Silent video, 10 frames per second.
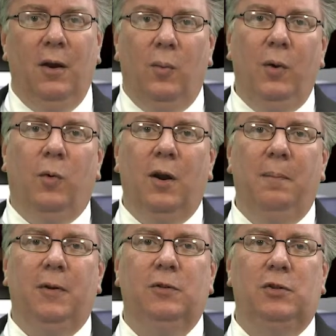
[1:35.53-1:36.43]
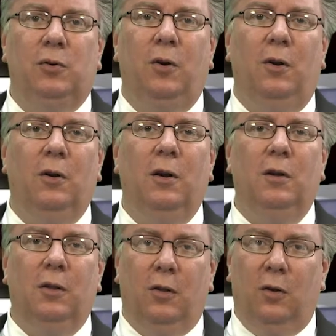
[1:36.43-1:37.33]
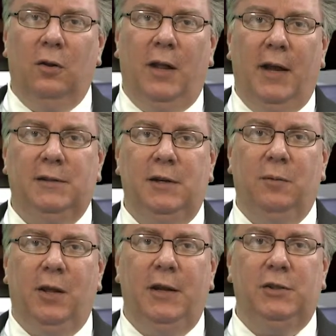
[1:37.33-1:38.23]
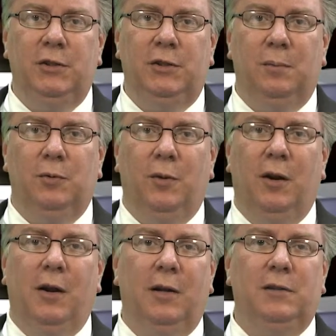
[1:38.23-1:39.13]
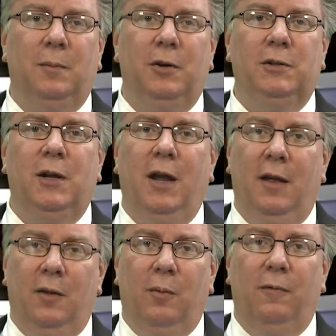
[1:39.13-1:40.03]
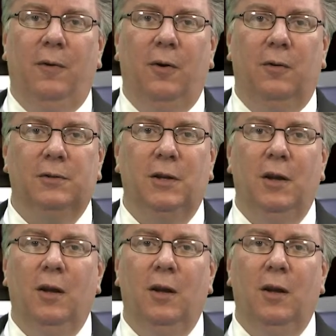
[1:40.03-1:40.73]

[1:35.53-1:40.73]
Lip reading: We want to build strong, long-lasting relationships with our customers and their referrals,